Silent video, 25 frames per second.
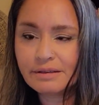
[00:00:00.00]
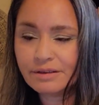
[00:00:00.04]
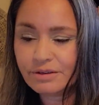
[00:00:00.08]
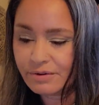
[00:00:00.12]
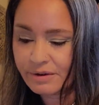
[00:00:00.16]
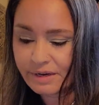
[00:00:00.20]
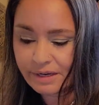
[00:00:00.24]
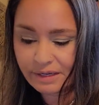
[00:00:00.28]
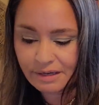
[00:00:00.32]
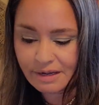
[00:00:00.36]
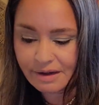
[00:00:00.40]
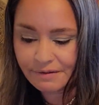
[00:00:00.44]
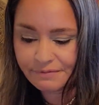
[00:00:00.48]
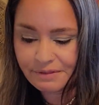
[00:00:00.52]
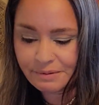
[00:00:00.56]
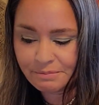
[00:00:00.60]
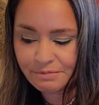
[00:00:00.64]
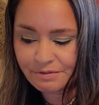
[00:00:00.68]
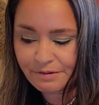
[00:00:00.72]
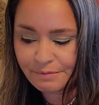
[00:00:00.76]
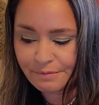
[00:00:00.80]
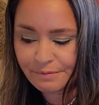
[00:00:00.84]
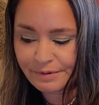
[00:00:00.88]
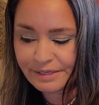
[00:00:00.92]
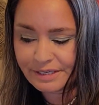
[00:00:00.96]
You can love
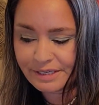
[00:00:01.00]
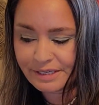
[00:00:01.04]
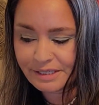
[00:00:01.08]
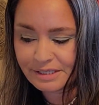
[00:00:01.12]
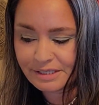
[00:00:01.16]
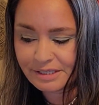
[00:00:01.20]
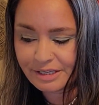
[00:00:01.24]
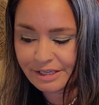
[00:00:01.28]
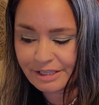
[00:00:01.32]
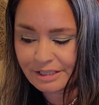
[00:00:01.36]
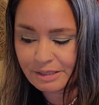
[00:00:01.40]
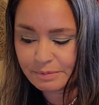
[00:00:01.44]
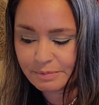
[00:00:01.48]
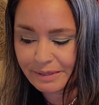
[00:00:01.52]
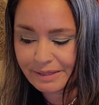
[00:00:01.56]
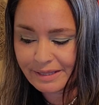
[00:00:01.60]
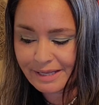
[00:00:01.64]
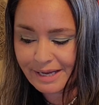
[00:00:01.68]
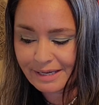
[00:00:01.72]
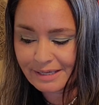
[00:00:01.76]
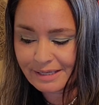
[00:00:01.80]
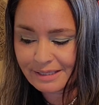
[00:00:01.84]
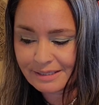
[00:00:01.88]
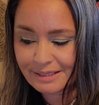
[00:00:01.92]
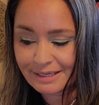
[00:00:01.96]
them from a distance, but
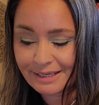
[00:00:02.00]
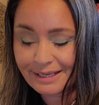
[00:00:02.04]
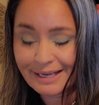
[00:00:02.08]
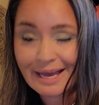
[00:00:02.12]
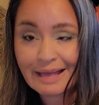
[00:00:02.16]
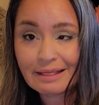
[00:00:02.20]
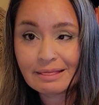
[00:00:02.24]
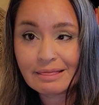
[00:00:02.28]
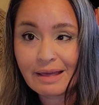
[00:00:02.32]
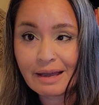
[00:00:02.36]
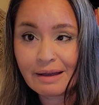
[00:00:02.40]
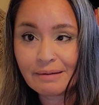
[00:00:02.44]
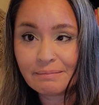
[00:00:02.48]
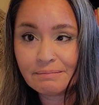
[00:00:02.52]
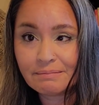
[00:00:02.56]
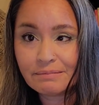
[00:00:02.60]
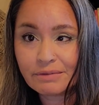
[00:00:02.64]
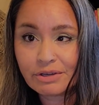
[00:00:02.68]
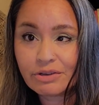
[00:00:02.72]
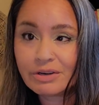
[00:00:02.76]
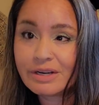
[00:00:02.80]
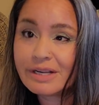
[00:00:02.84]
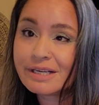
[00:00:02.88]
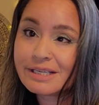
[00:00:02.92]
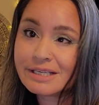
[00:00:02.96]
that doesn't get them.
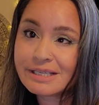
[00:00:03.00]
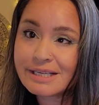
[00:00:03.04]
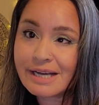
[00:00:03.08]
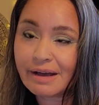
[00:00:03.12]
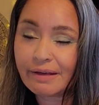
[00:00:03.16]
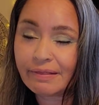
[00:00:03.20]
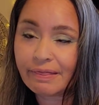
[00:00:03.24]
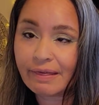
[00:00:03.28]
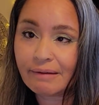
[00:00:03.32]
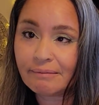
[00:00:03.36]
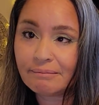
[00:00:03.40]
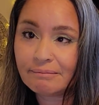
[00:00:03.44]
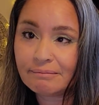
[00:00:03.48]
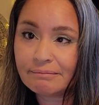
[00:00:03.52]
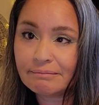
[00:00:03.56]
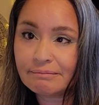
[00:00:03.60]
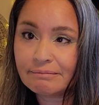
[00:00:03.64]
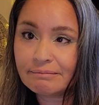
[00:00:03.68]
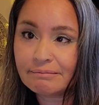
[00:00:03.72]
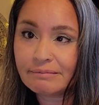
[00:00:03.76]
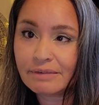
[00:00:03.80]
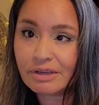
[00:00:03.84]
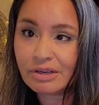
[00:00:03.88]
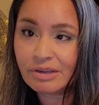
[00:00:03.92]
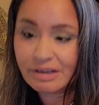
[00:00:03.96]
You need to tell them.
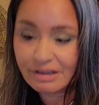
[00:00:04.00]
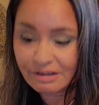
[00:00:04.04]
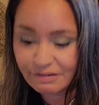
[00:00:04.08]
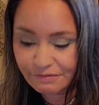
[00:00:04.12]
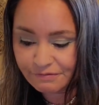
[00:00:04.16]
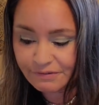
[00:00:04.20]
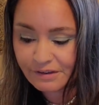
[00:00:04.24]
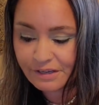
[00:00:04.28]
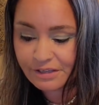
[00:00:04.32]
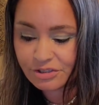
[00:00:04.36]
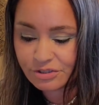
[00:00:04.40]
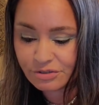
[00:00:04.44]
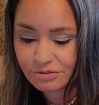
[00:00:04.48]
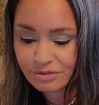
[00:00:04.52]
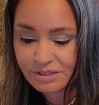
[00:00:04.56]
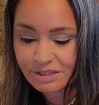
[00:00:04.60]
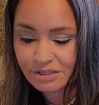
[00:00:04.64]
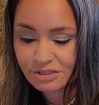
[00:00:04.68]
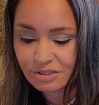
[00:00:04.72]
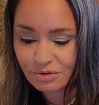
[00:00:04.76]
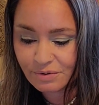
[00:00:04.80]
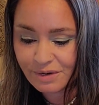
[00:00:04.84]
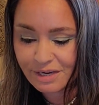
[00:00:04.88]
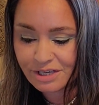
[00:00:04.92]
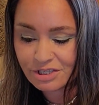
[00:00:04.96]
You need to fix your
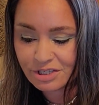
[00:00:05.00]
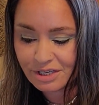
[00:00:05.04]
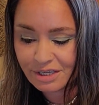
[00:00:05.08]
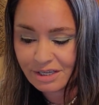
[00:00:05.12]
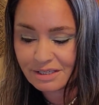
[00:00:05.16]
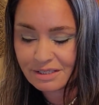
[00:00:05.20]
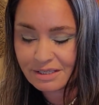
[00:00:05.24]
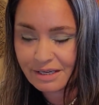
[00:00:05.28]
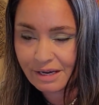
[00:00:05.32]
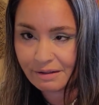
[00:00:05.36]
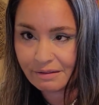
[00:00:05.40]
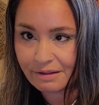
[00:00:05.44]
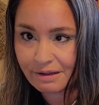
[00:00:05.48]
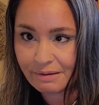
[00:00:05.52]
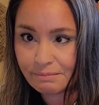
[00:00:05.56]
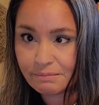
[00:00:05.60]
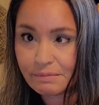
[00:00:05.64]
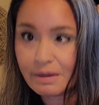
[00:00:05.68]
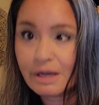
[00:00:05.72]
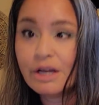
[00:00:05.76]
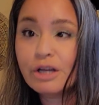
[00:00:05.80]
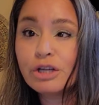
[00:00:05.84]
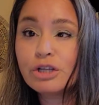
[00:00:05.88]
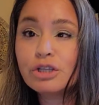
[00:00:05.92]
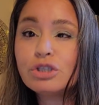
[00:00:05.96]
situation and tell them.
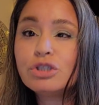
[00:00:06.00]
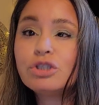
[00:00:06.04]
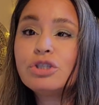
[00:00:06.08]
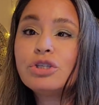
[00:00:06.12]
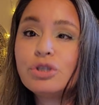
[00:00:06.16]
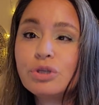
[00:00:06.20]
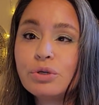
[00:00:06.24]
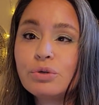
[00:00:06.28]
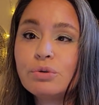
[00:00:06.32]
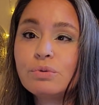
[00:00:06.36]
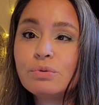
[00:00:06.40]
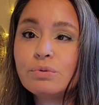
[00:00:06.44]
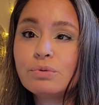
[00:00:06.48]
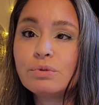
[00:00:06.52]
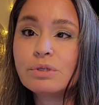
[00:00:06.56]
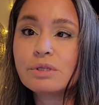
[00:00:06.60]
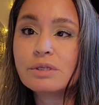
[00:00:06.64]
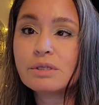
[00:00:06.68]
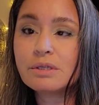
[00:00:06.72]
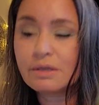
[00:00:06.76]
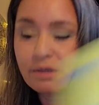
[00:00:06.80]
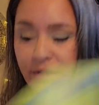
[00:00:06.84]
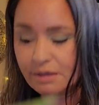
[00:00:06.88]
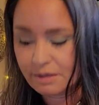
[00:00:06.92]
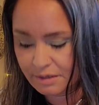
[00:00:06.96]

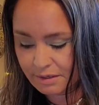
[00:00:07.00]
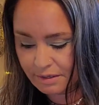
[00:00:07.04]
Choose.